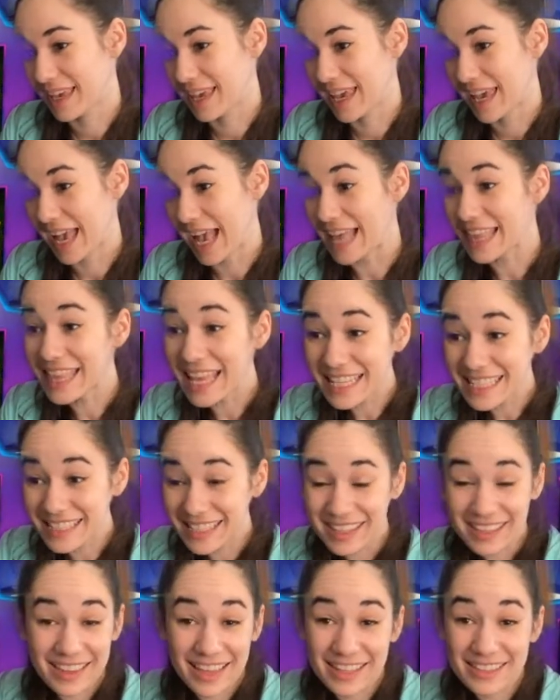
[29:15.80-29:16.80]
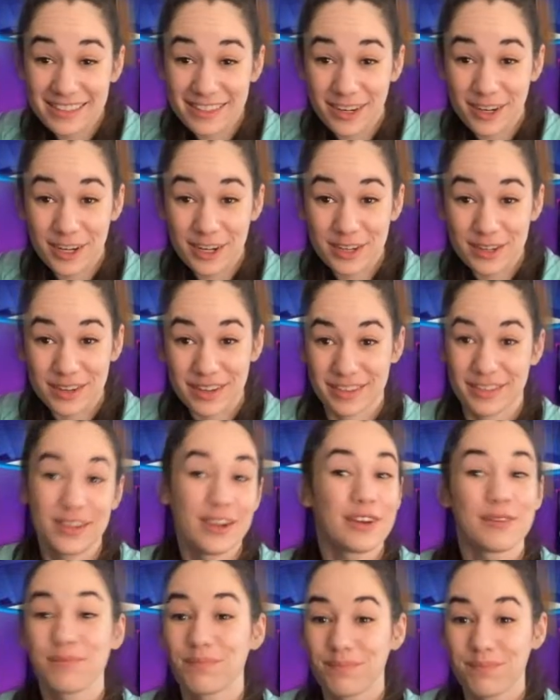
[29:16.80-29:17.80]
And that's it. That's
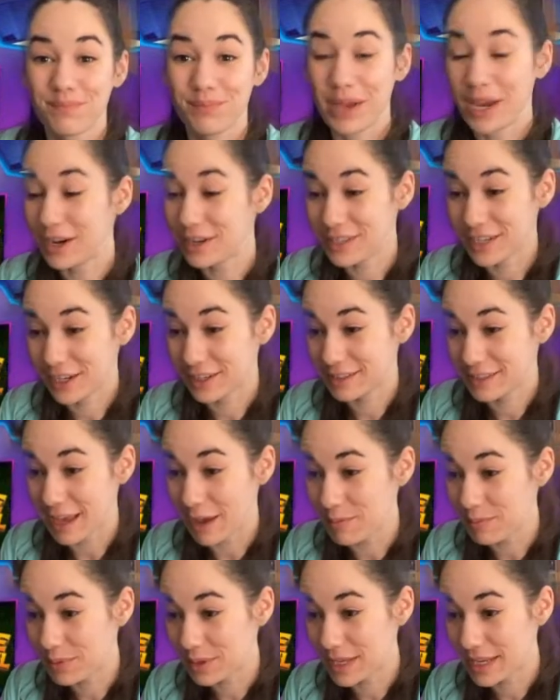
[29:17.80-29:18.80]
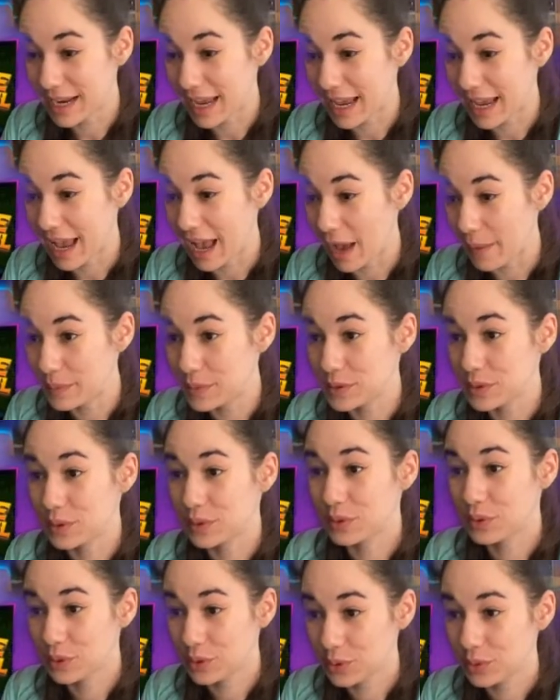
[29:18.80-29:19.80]
our Pear Dare template. I
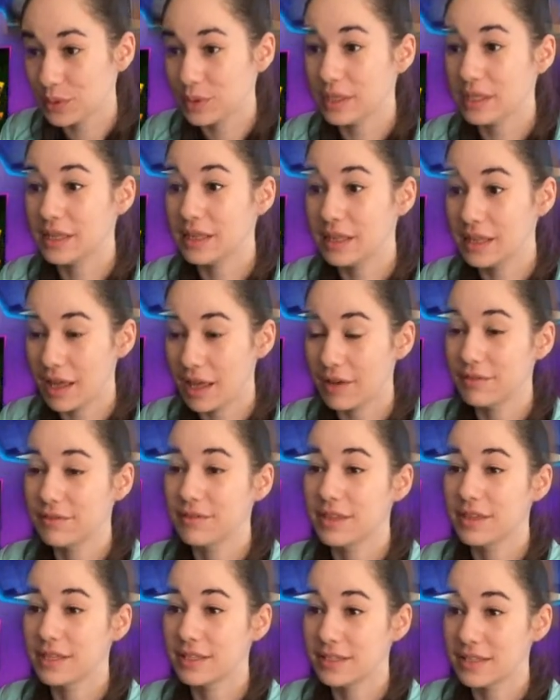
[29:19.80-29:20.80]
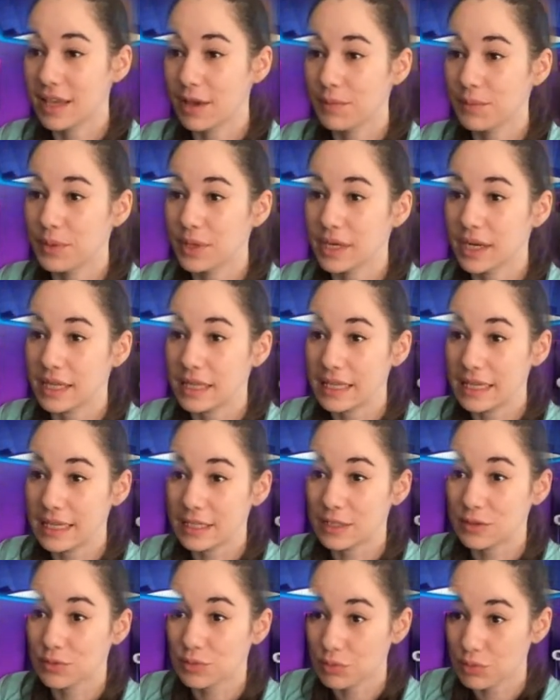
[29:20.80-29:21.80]
absolutely love this template. I think
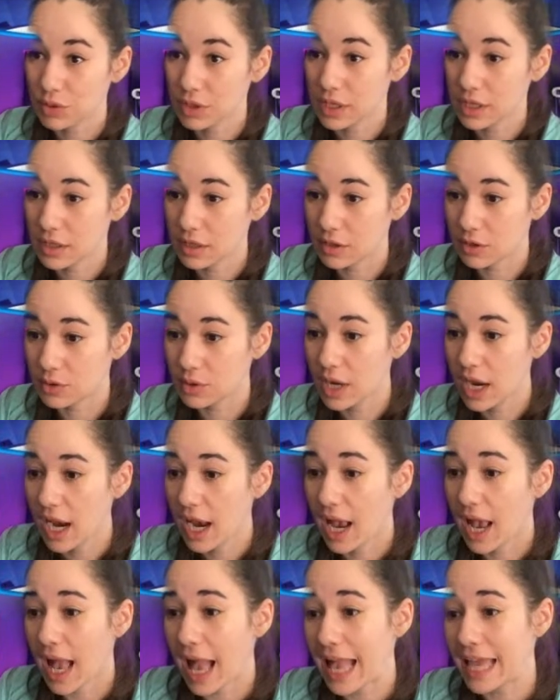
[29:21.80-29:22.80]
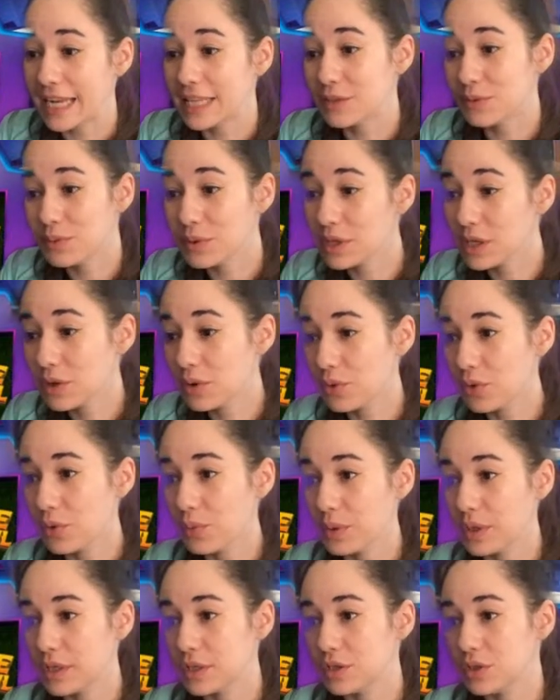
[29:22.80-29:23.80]
it's really cute, and it's really cool
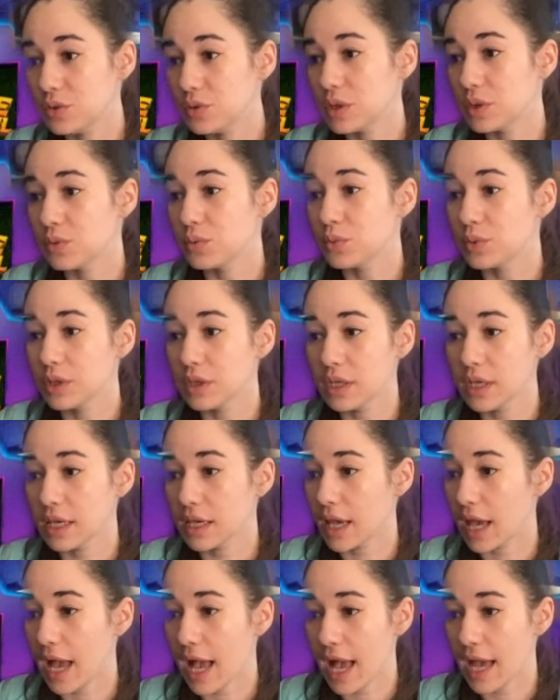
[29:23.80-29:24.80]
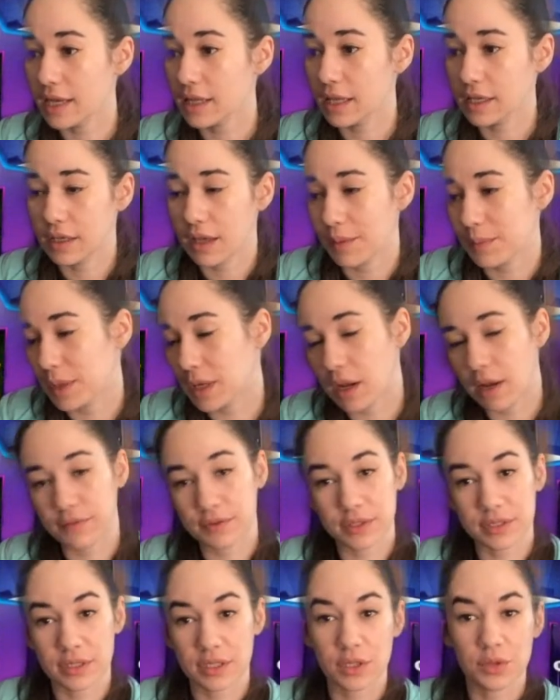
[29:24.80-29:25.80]
because you can really add, like, I mean,
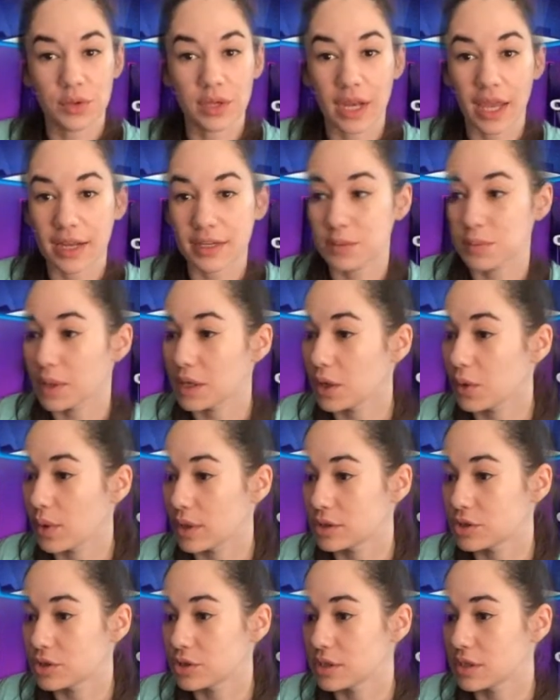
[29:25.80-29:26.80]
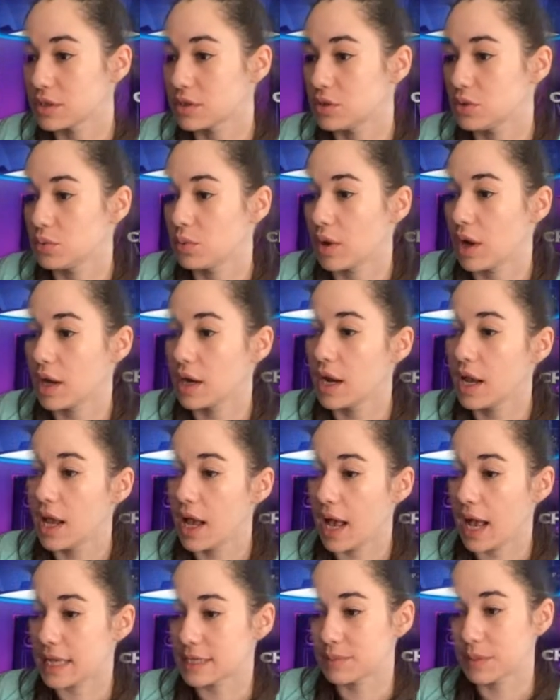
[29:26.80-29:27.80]
obviously you can add as many questions as you want,
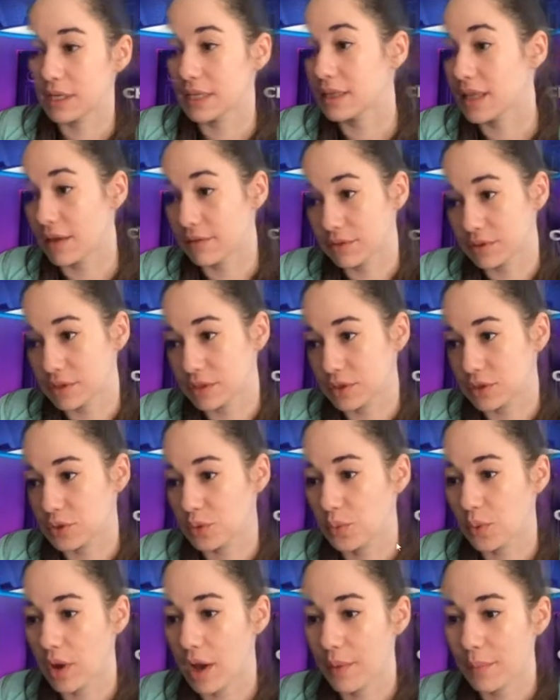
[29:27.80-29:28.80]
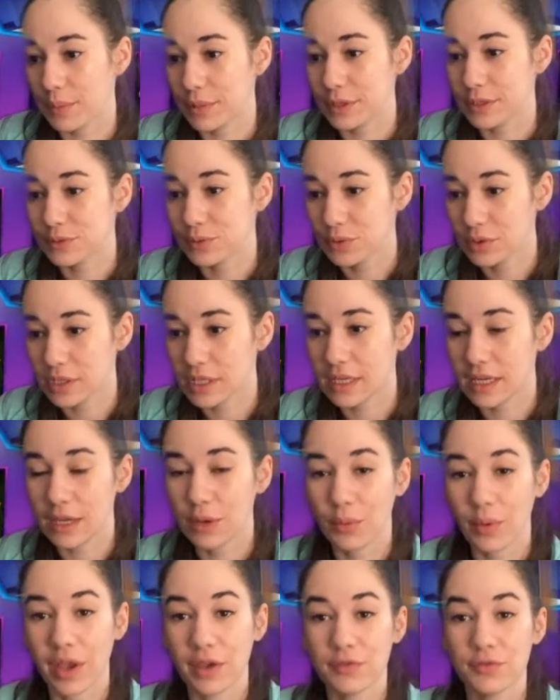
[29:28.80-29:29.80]
as many levels as you want, but it's a really neat
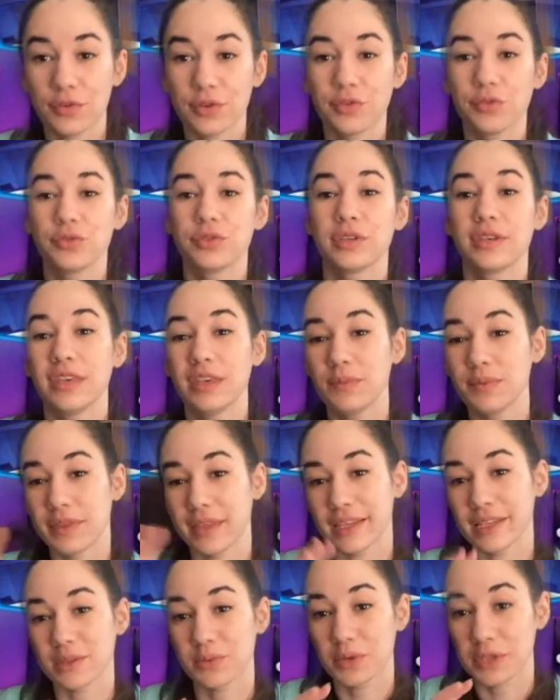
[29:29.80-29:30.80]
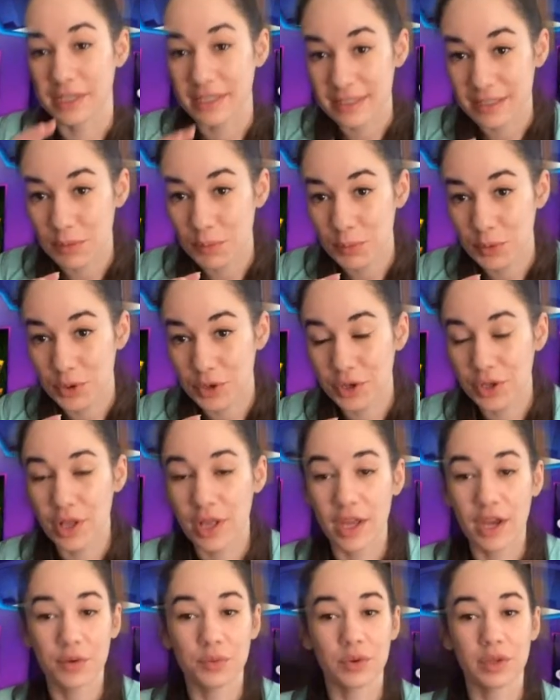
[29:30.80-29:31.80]
way for you to keep things really simple,
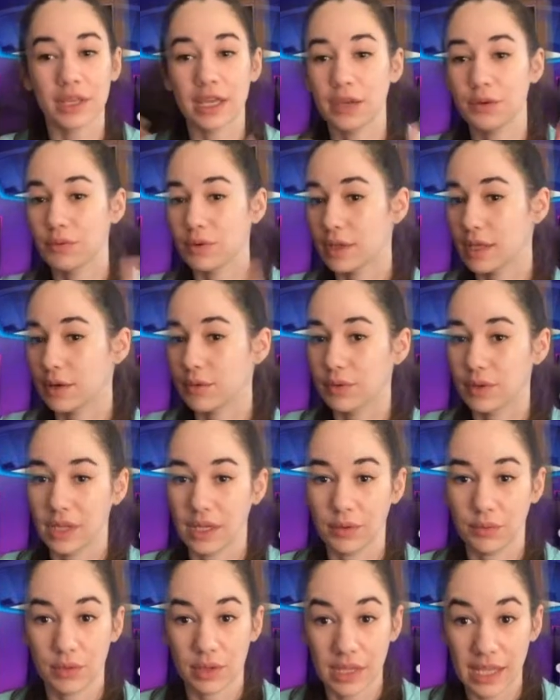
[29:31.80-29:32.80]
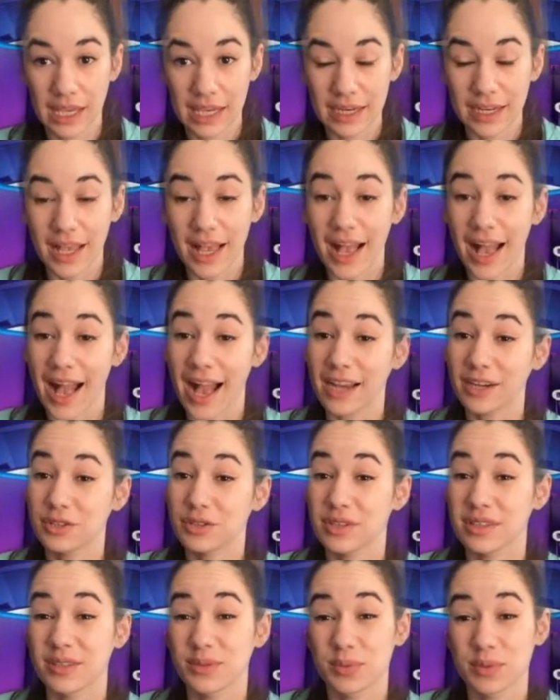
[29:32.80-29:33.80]
relate.
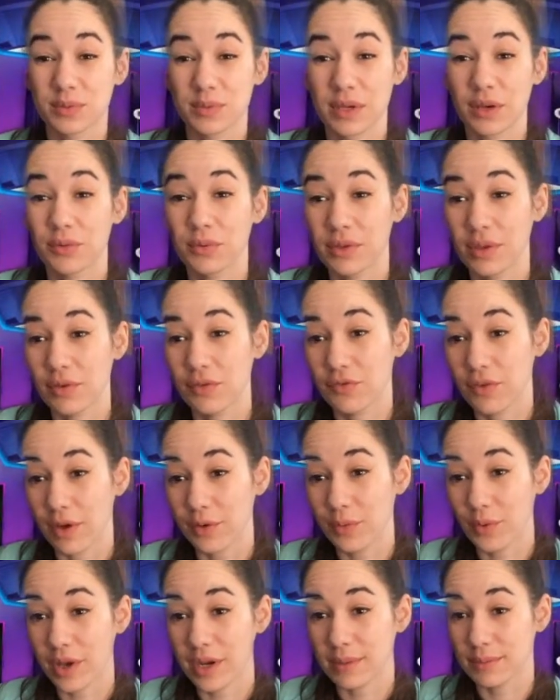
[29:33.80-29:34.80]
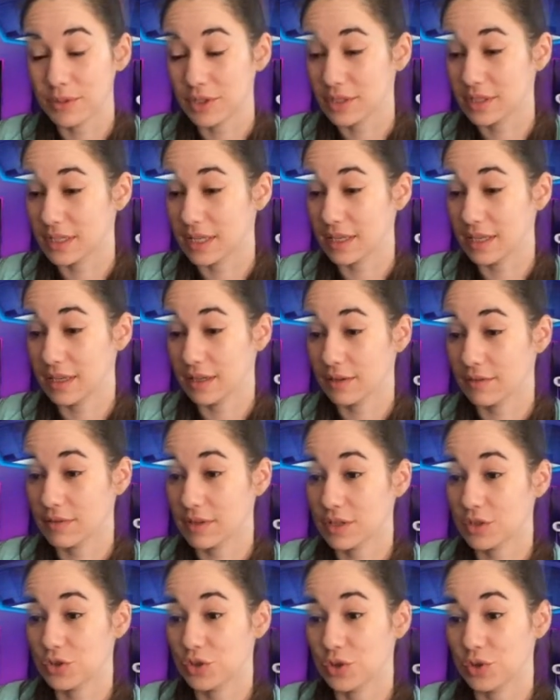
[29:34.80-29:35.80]
Actually, this would be a really fun one. I'm just thinking of
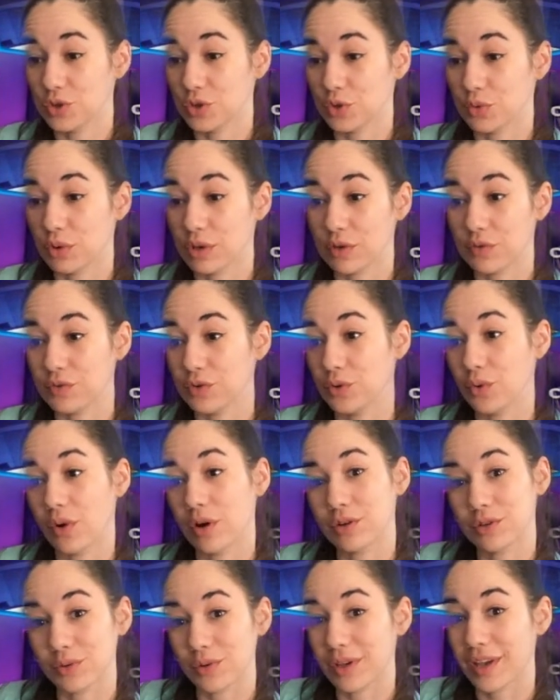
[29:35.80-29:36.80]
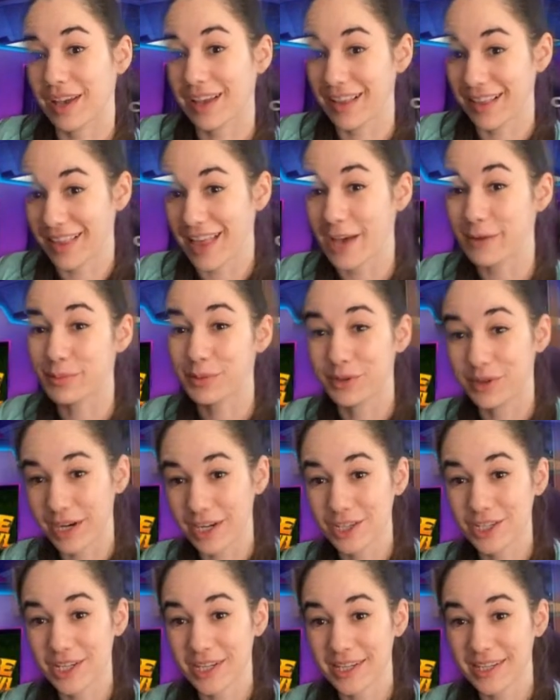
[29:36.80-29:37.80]
this to do if you are doing a
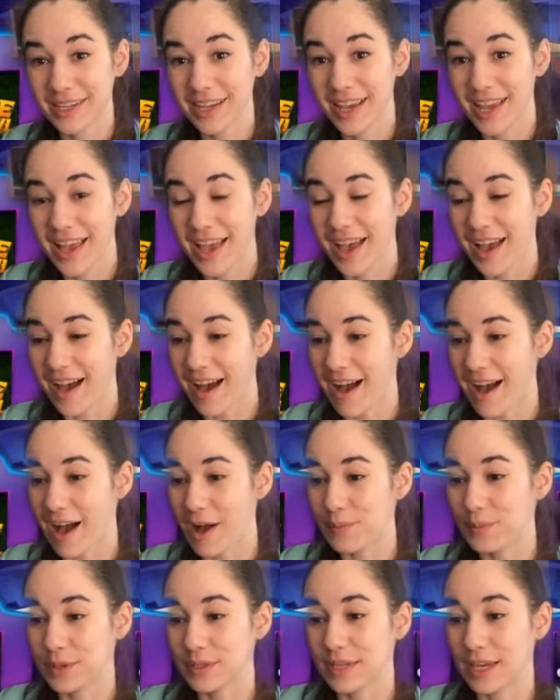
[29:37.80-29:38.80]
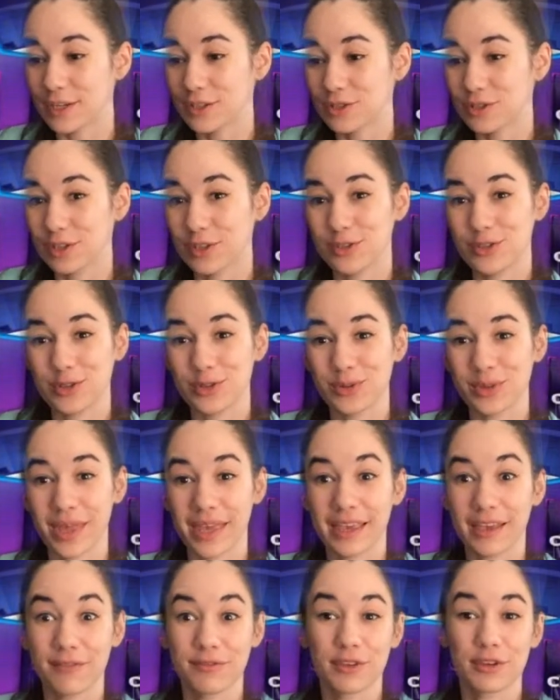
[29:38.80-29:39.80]
collaboration, potentially do,
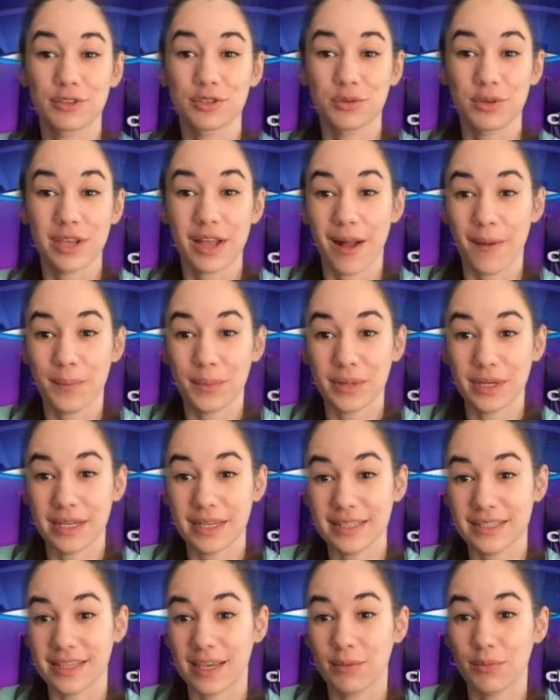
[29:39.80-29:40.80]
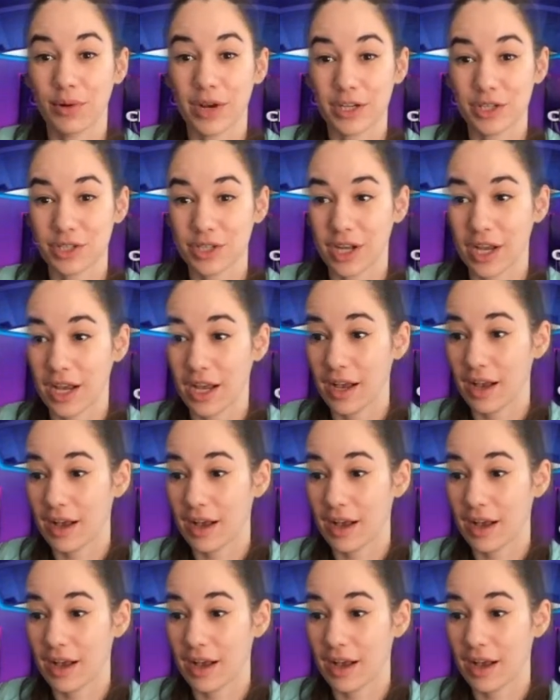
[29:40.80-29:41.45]
like, if there's 3 companies, say Breshna,